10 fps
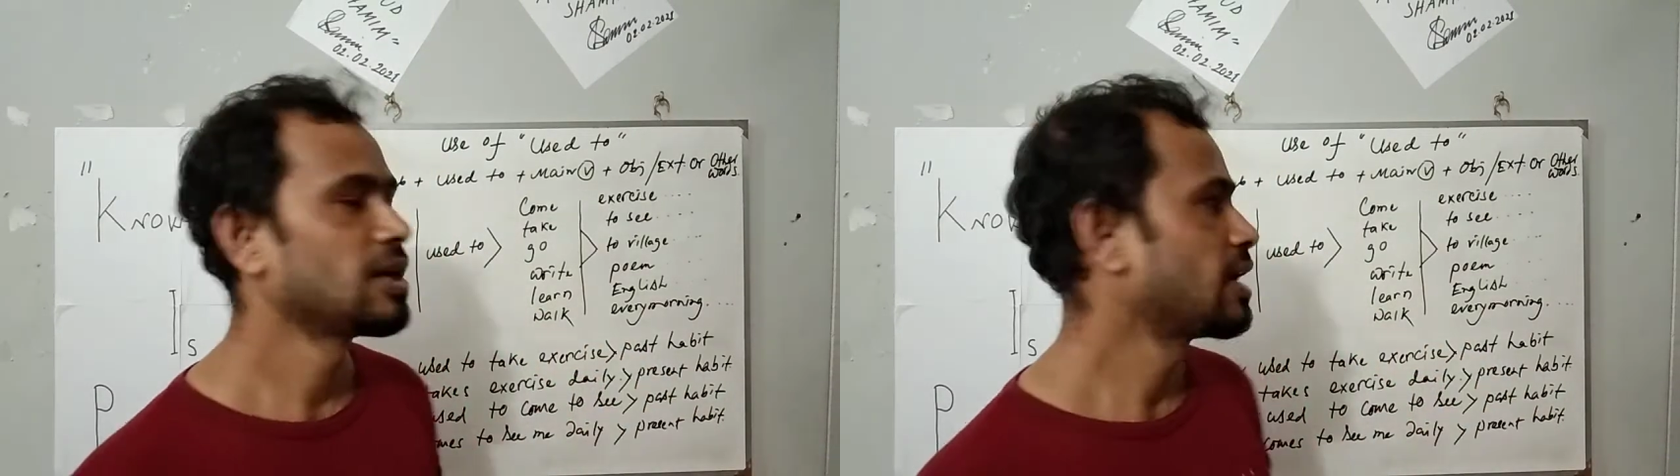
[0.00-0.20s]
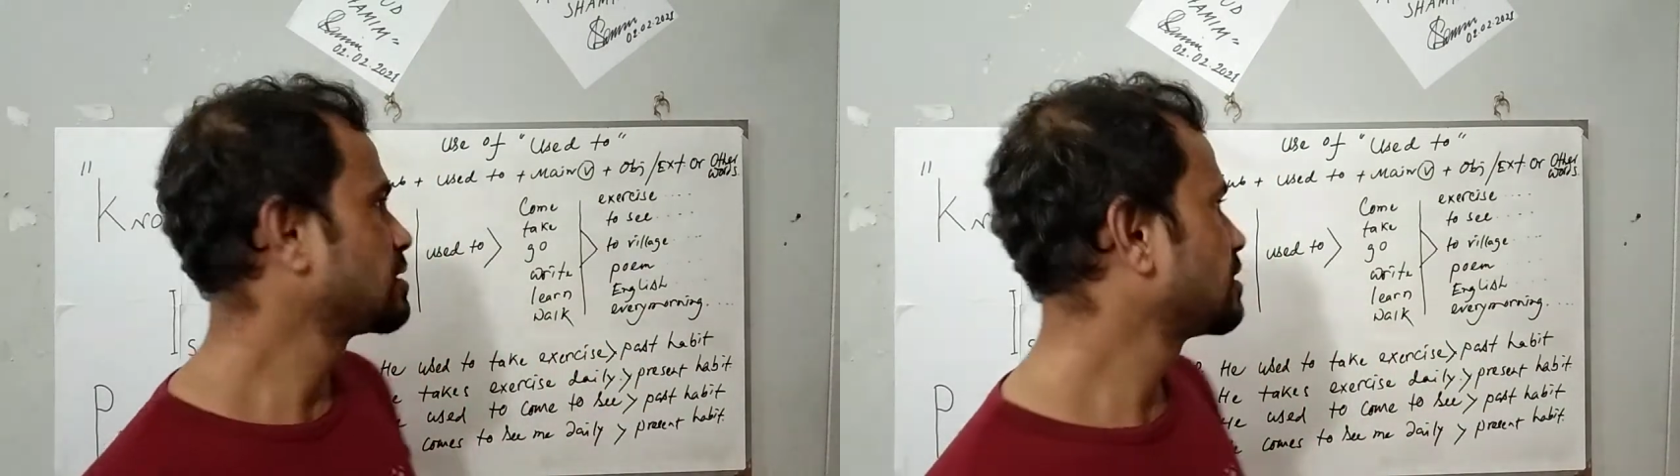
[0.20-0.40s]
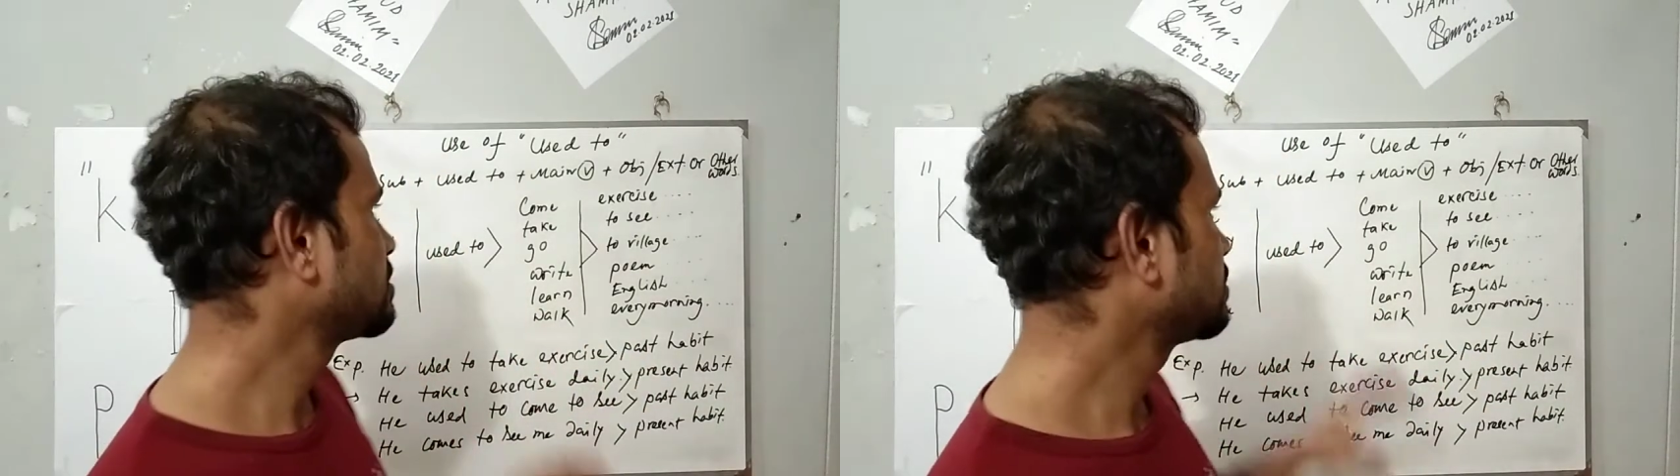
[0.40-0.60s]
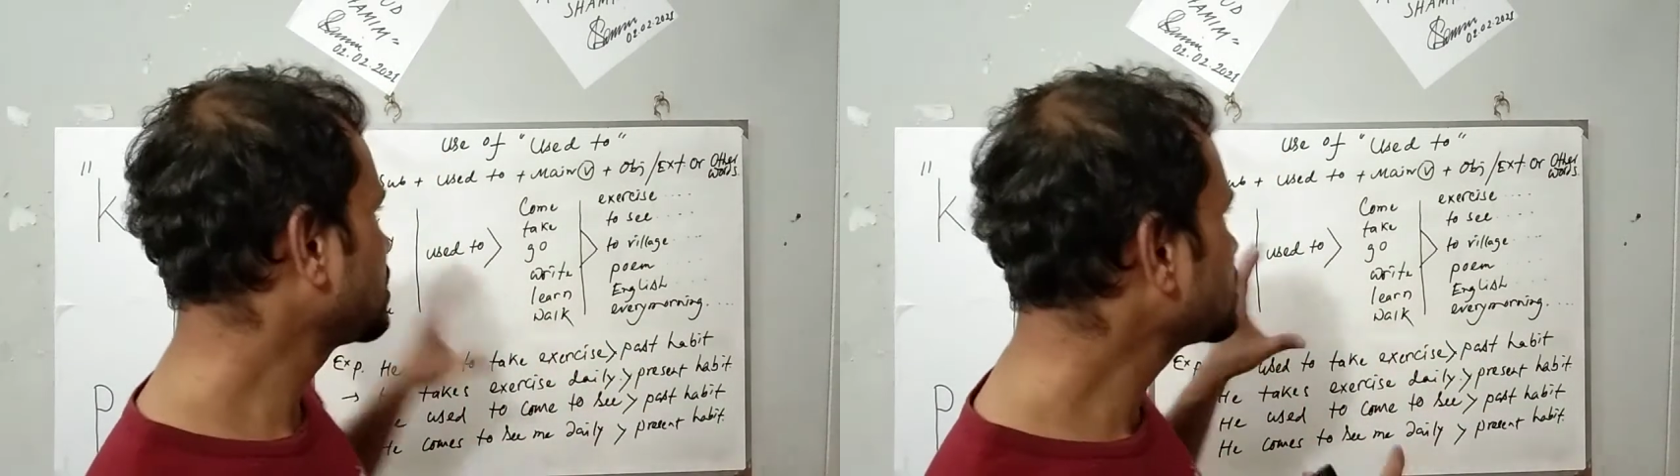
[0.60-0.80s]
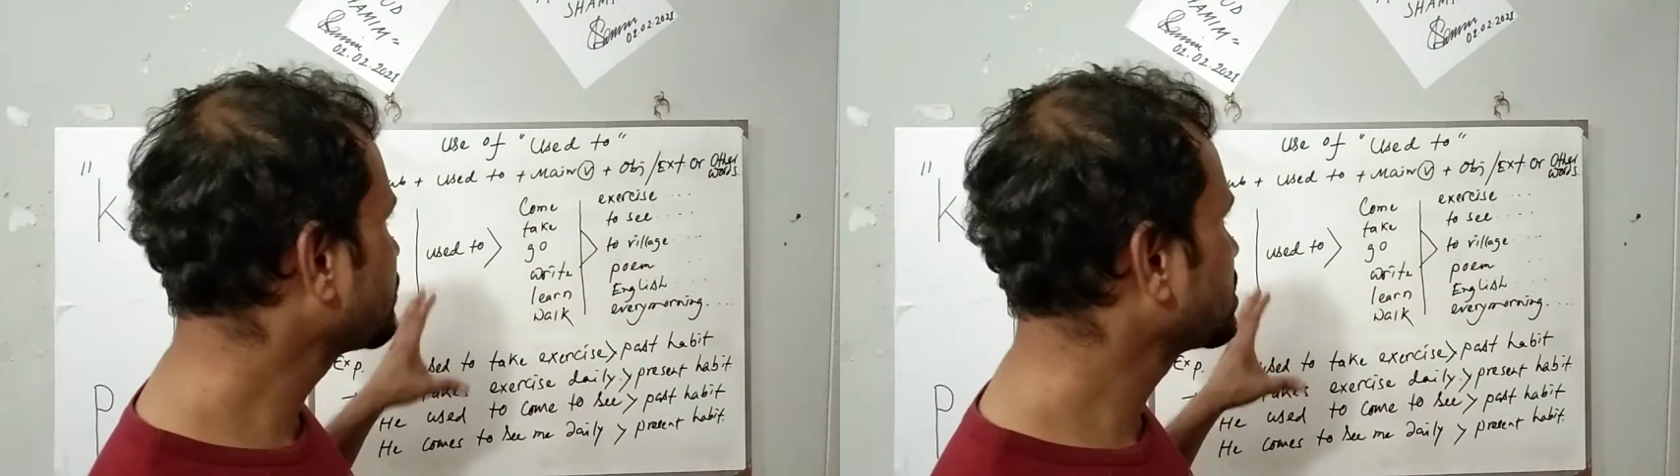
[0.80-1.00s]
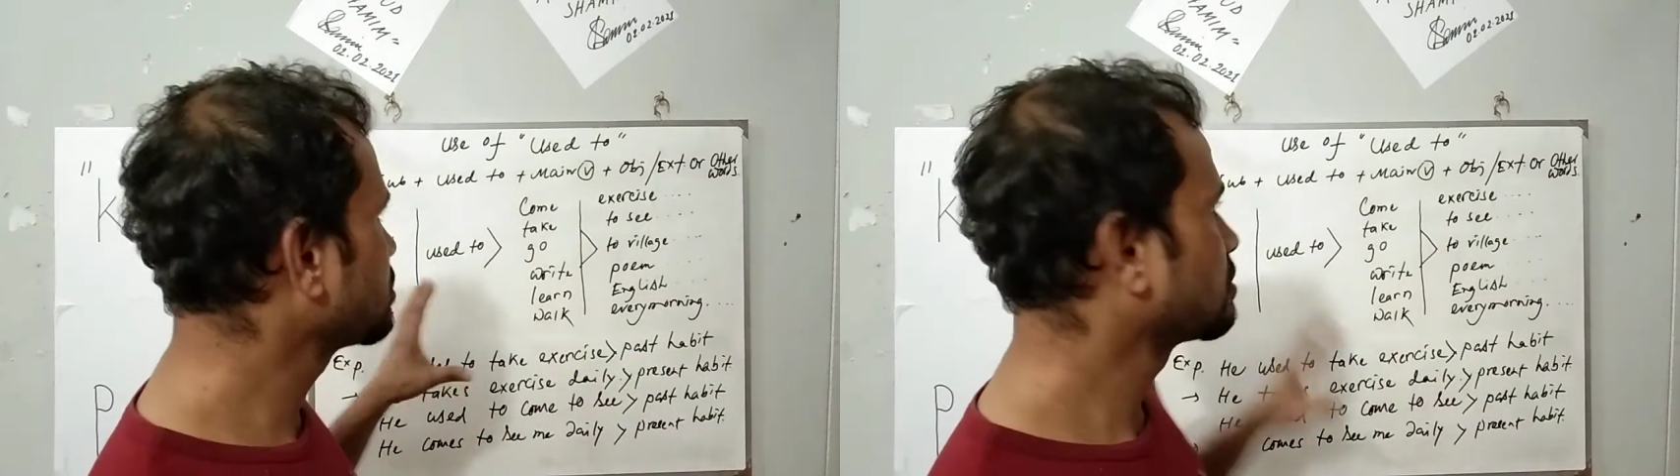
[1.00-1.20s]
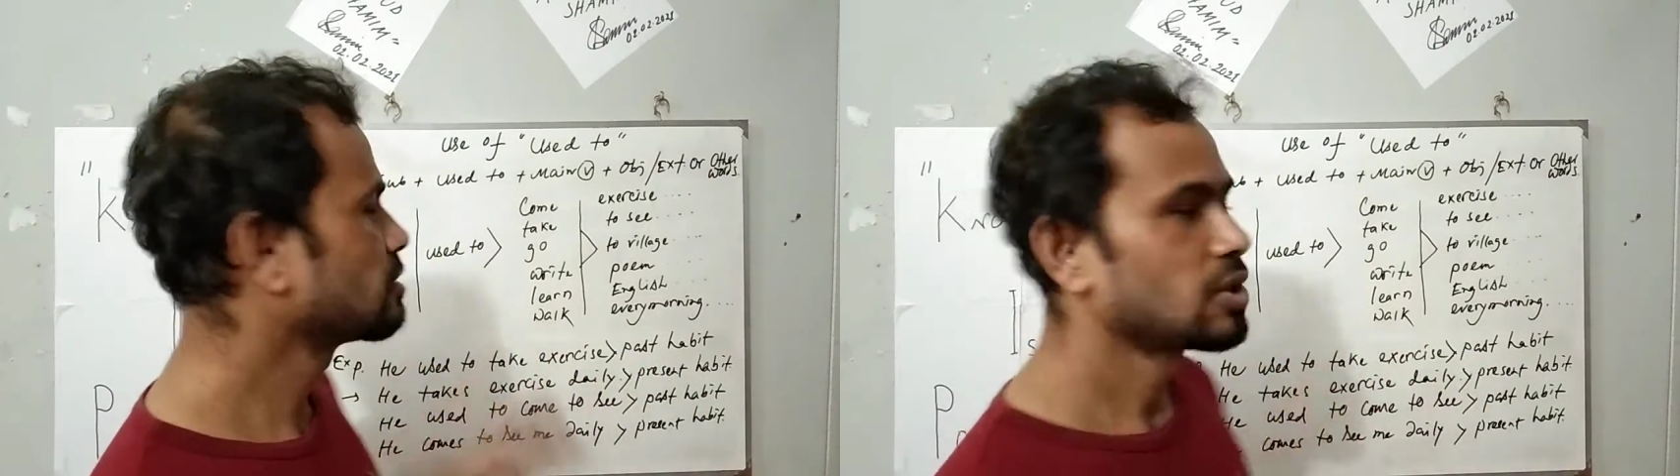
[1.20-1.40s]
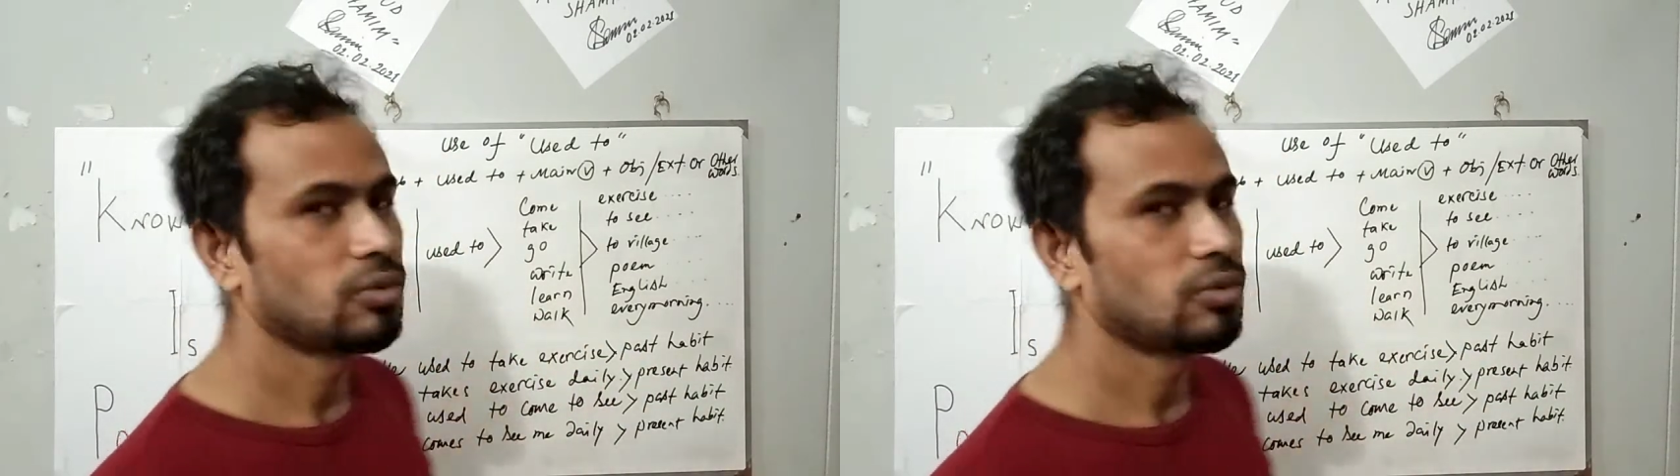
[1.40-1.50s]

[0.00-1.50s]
I think this video